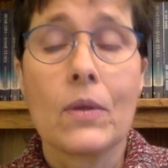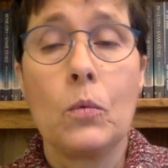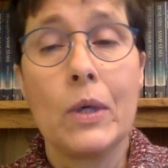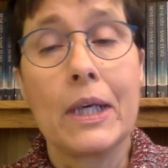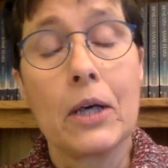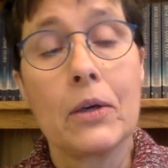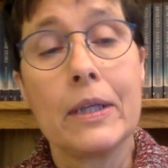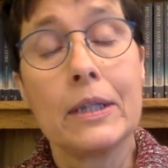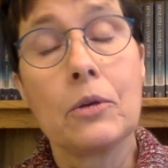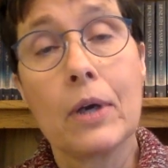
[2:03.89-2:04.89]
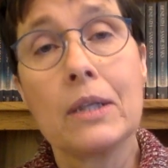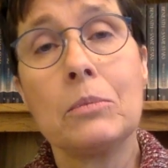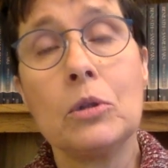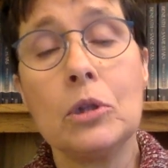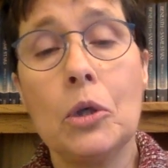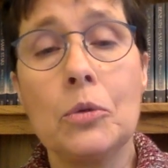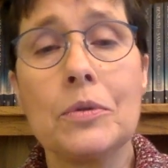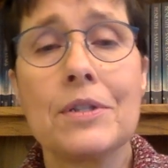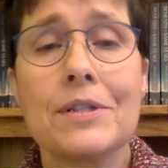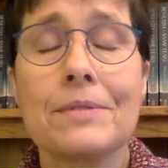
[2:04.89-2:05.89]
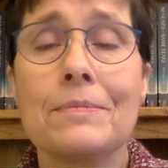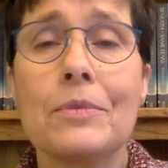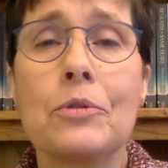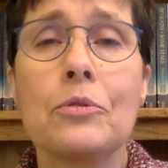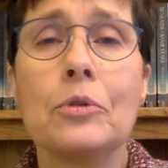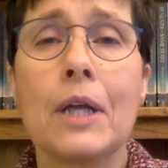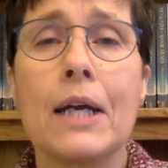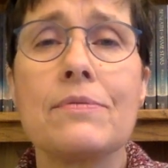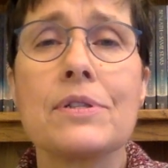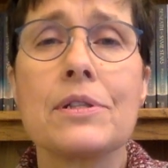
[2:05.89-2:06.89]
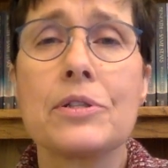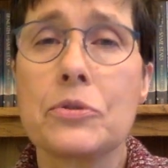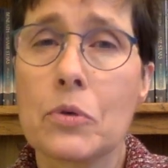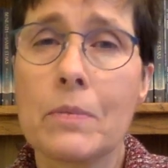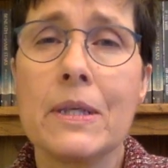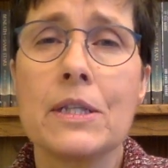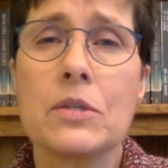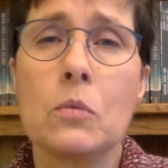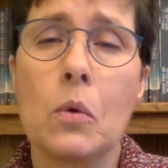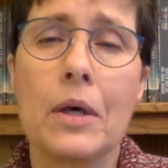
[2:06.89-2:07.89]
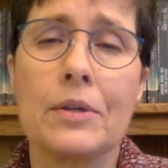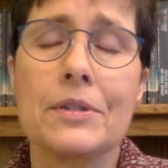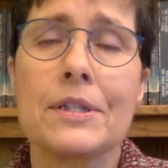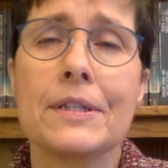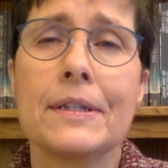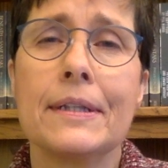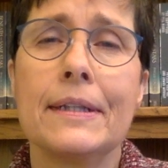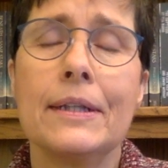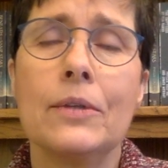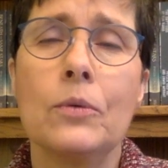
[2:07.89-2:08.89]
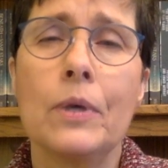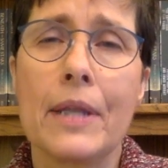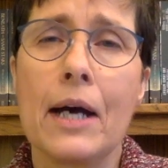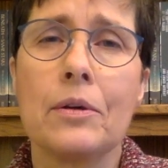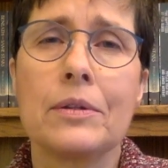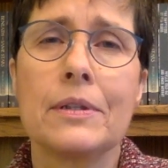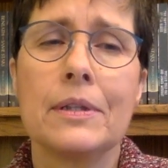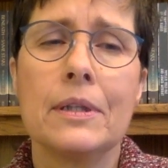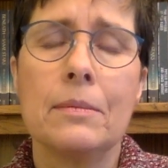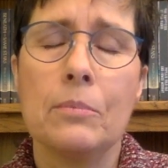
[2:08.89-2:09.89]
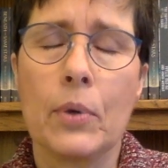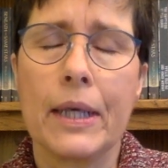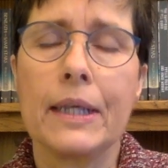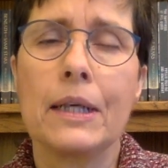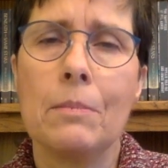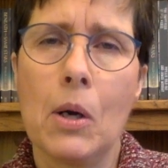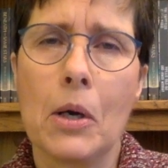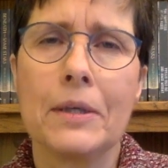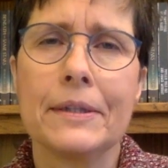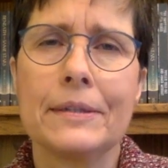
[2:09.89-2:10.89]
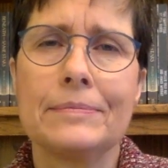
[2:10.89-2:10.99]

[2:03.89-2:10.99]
We carry incredible loads through life's stormiest waters without breaking apart.